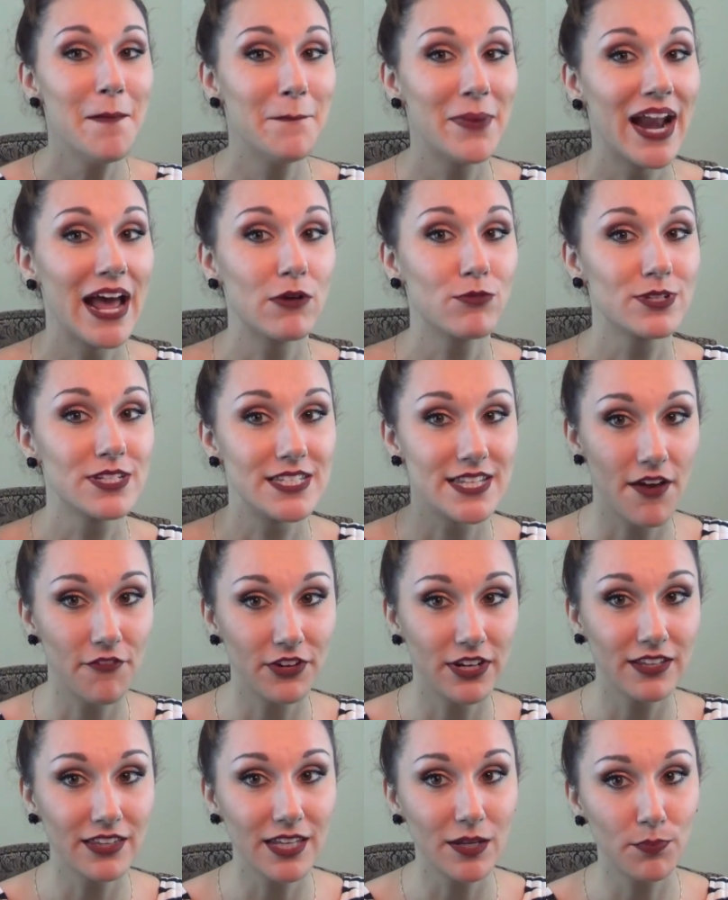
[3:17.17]
but I will
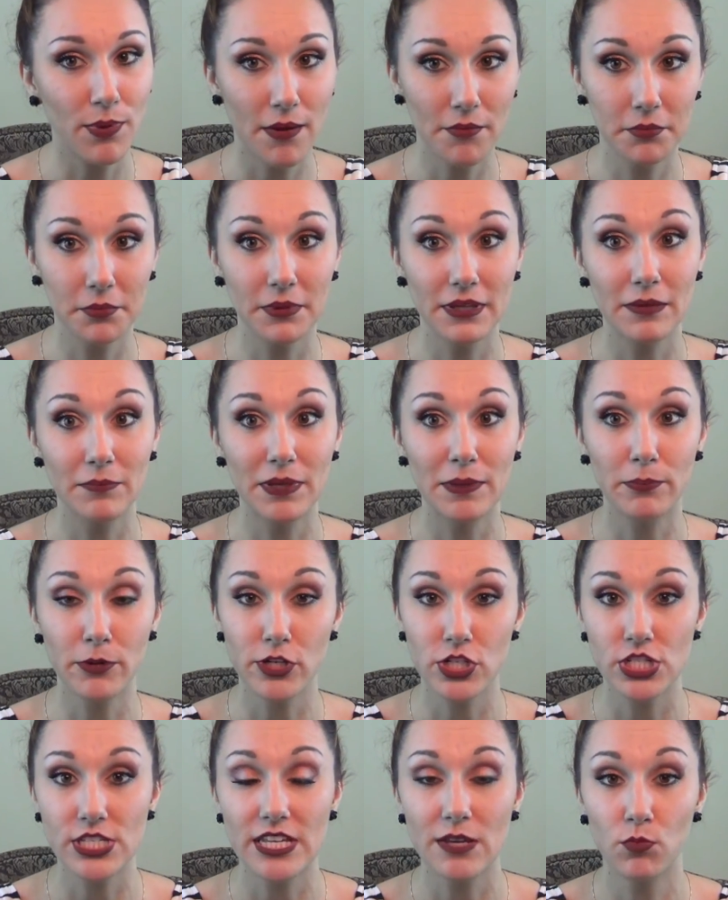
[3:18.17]
definitely probably be
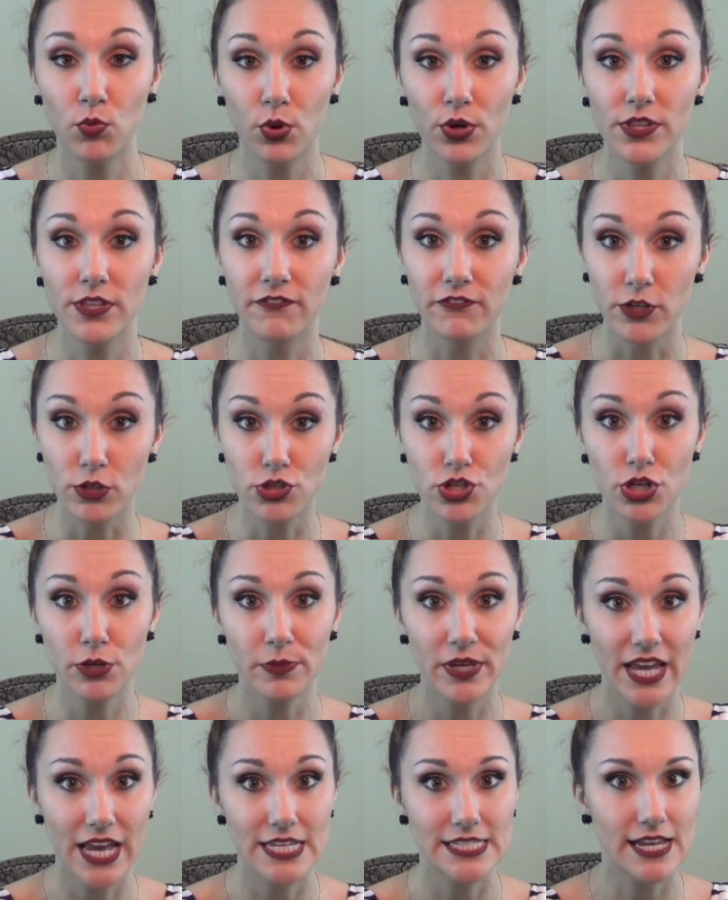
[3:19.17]
purchasing more in the future
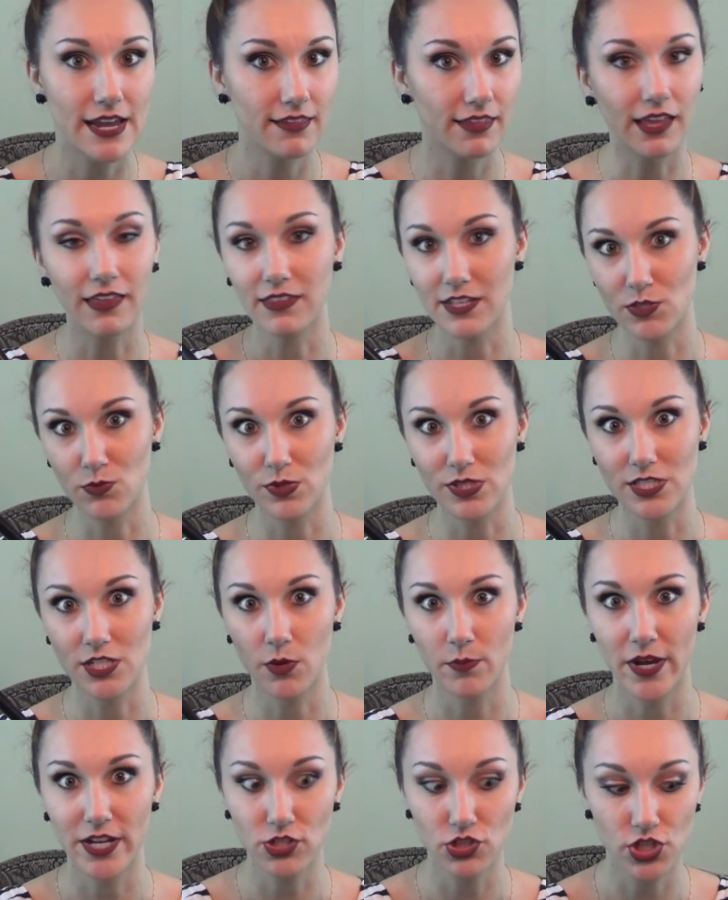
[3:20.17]
because I like this one
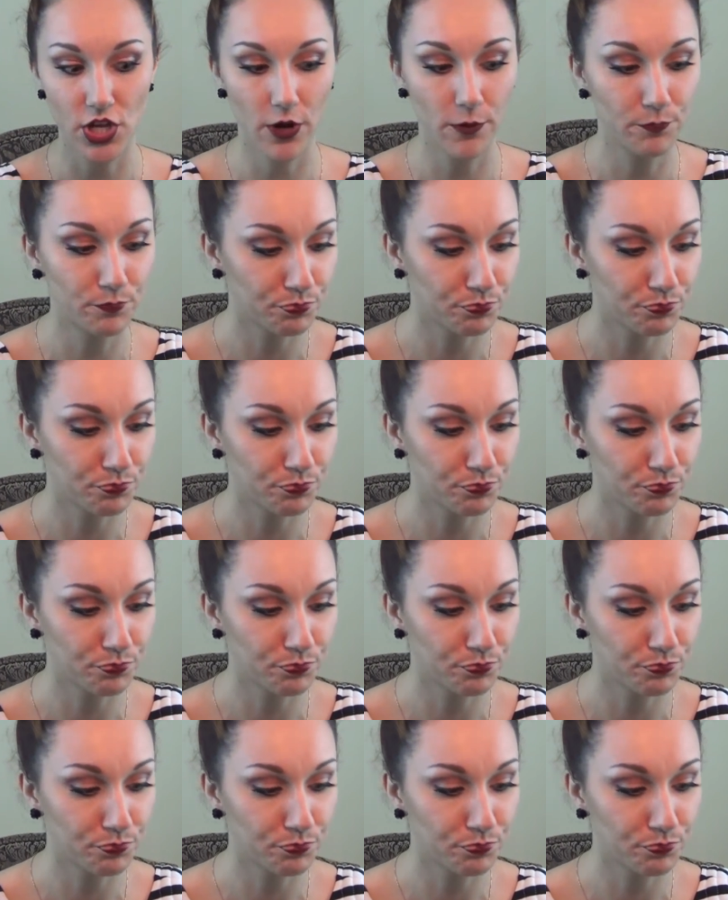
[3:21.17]
so much. So